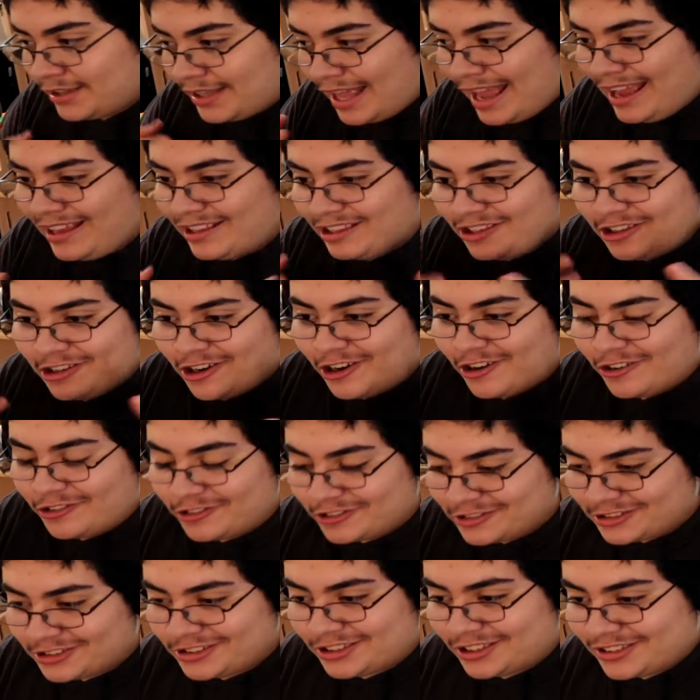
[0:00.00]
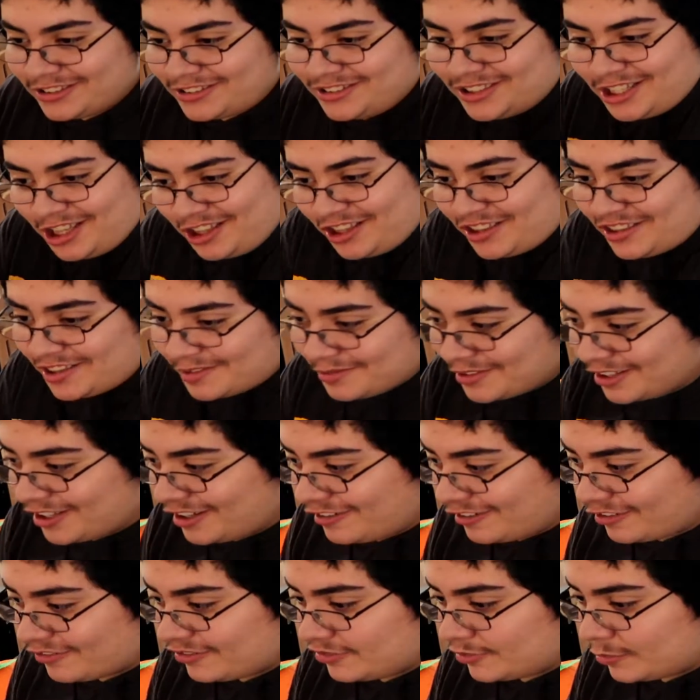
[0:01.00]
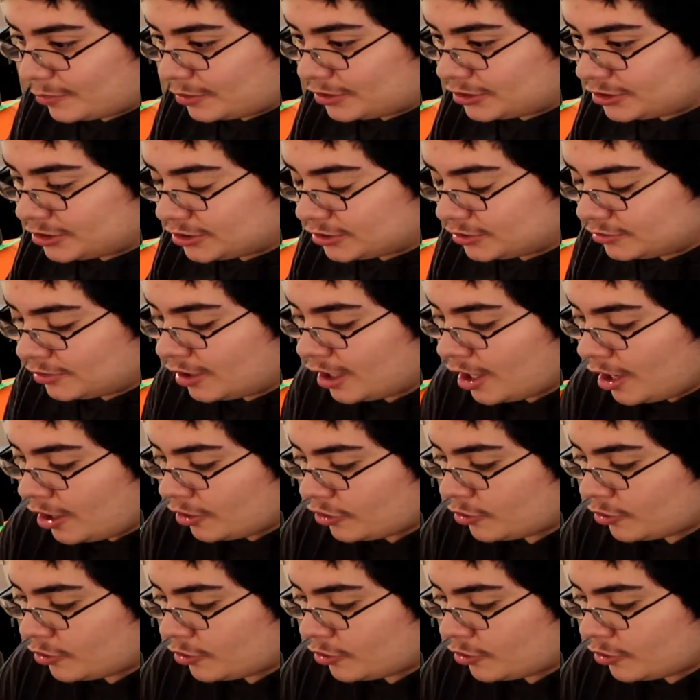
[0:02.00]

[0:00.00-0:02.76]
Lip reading: they, you know, this is something to look forward to.